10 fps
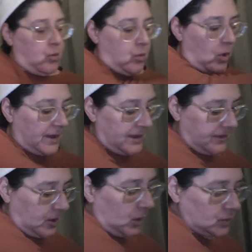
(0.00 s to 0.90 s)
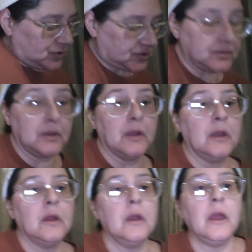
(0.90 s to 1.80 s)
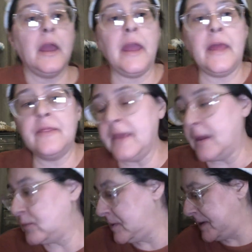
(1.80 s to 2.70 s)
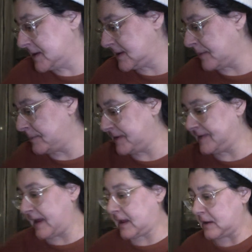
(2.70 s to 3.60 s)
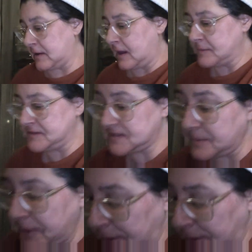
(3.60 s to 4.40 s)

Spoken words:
one of those. And then we picked up a second. Hubby said,